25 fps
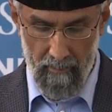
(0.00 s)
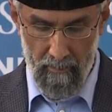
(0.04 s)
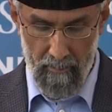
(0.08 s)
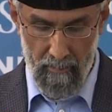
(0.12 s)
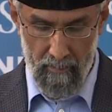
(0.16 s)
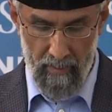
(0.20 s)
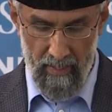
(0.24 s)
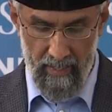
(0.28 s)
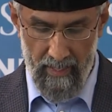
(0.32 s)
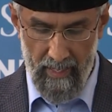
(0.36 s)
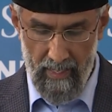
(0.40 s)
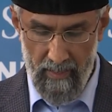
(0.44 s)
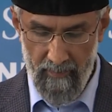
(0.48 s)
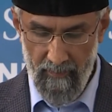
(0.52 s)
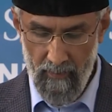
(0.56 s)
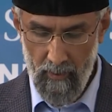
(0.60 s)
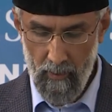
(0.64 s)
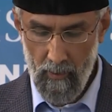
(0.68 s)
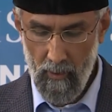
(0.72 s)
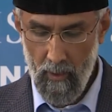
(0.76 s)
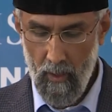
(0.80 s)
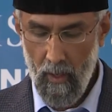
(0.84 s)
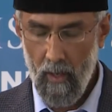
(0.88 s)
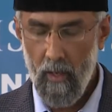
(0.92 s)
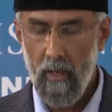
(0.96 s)
Belief
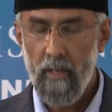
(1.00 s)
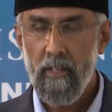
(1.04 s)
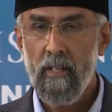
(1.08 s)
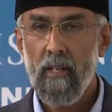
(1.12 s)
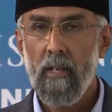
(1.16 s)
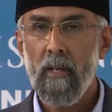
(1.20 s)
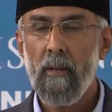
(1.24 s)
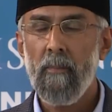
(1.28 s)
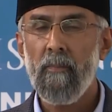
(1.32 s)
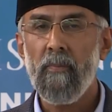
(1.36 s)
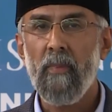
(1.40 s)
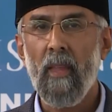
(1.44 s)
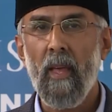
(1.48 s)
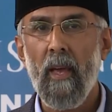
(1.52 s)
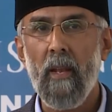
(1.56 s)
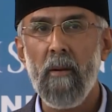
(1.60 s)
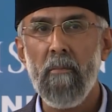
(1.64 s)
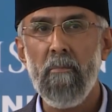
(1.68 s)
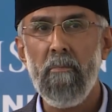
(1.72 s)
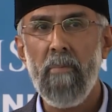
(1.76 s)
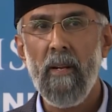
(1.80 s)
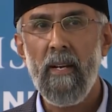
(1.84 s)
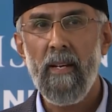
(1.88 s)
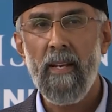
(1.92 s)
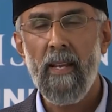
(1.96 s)
in God
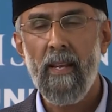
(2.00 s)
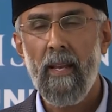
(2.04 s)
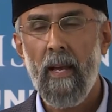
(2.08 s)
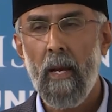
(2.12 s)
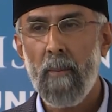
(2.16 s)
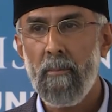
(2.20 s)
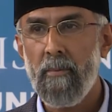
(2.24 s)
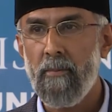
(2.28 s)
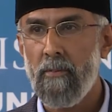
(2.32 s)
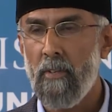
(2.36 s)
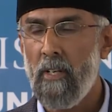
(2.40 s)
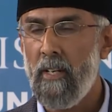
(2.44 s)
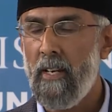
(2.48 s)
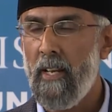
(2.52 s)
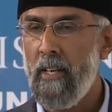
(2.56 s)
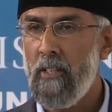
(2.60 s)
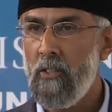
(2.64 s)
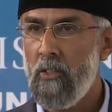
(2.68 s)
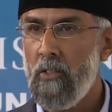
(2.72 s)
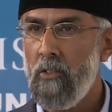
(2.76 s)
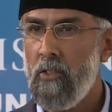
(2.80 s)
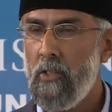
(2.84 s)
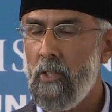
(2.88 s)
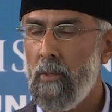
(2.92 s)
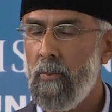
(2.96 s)
and building up
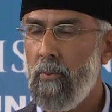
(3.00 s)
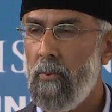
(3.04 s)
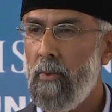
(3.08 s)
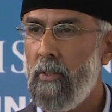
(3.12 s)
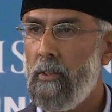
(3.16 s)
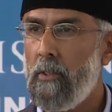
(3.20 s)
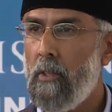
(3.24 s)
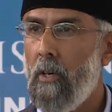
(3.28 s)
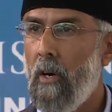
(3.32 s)
relationship with